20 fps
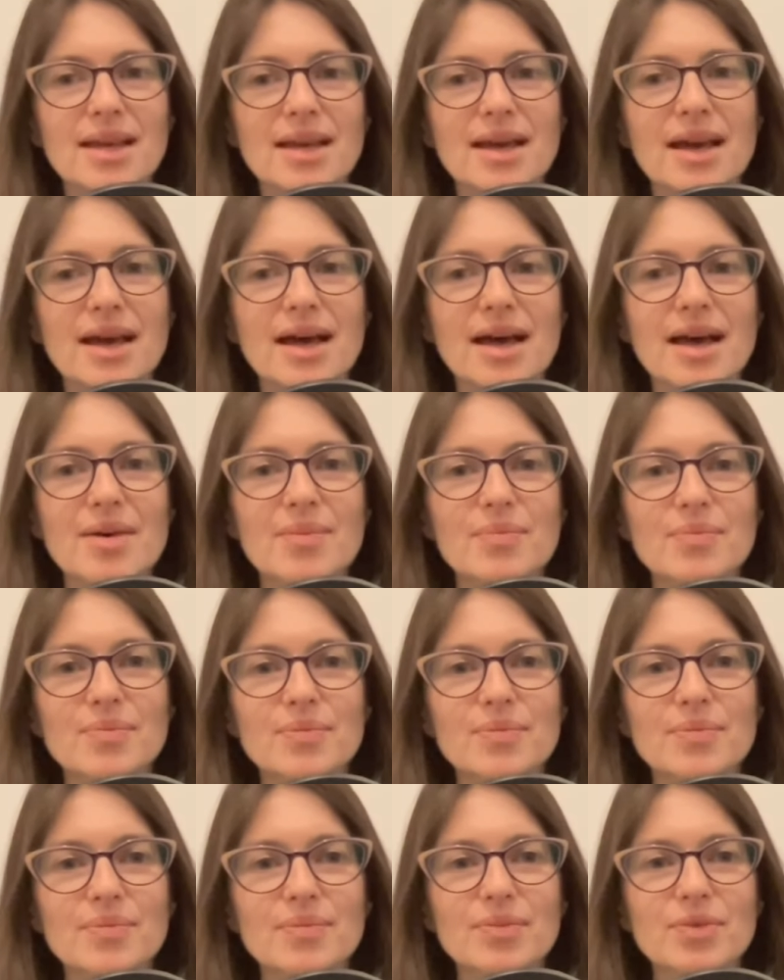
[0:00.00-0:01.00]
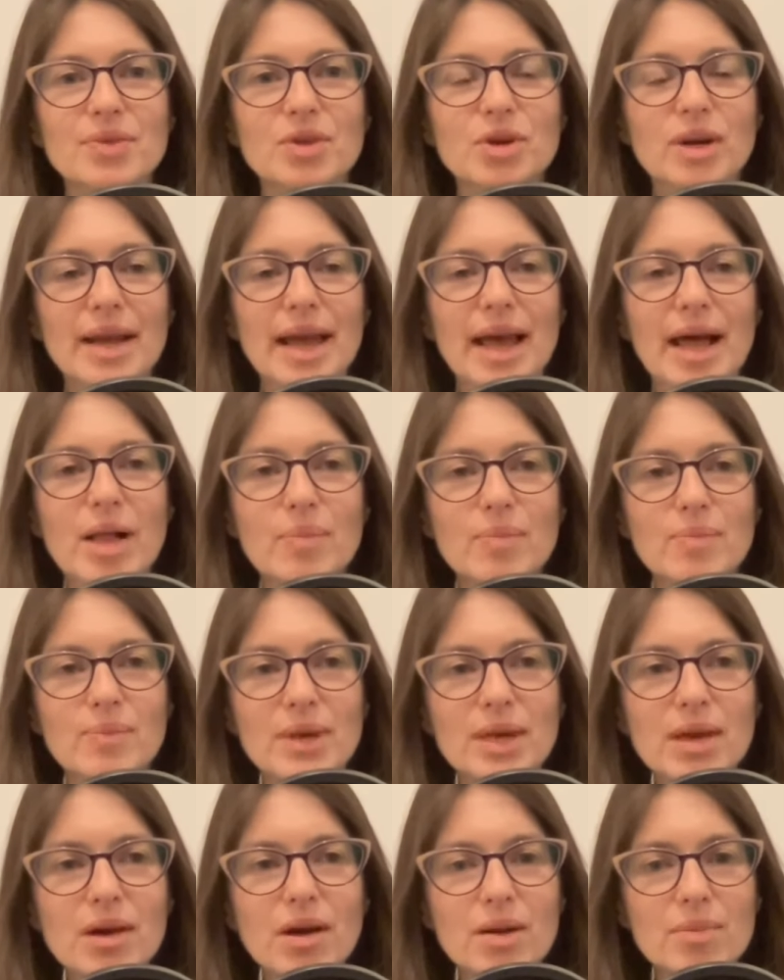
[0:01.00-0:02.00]
um, you're going to help
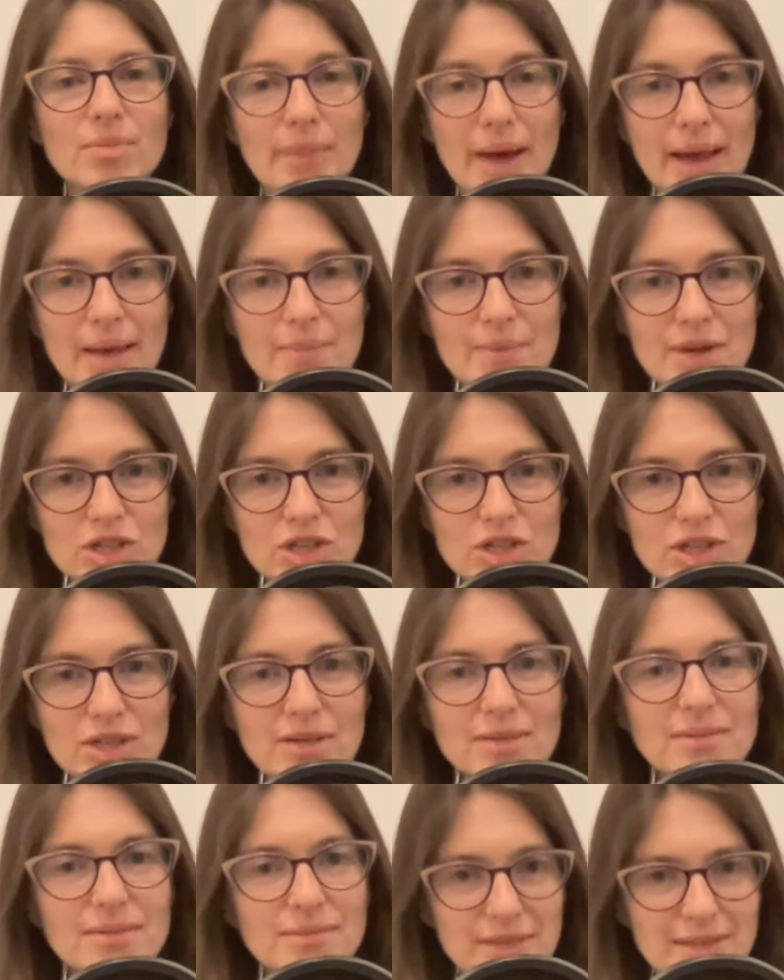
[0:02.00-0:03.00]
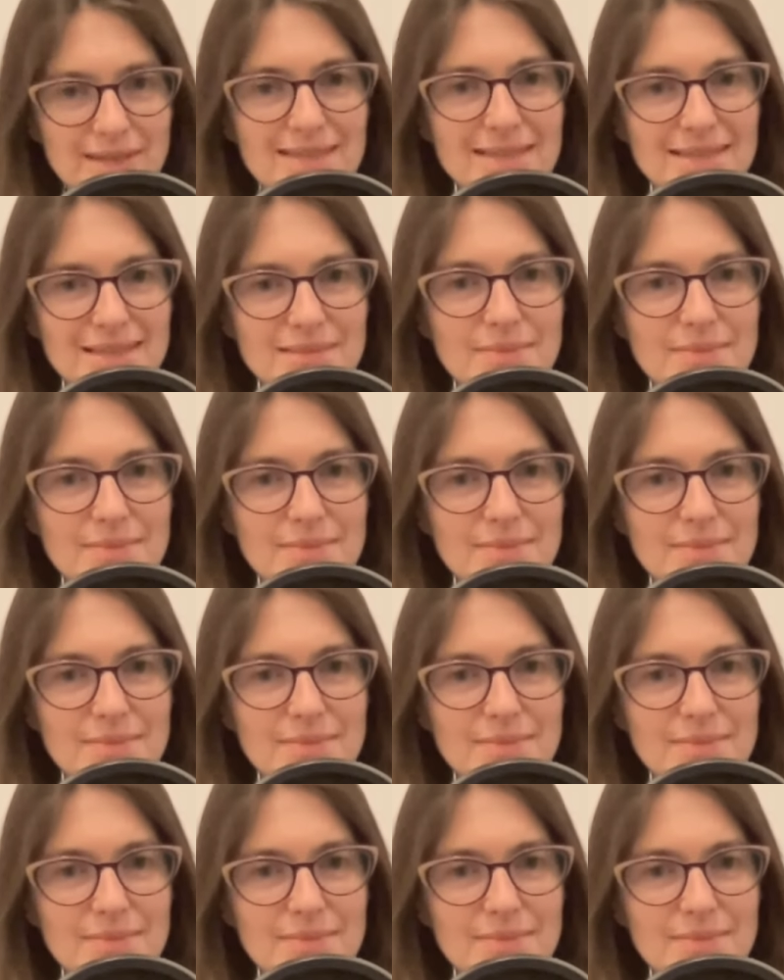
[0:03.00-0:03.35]
me on my mission. This is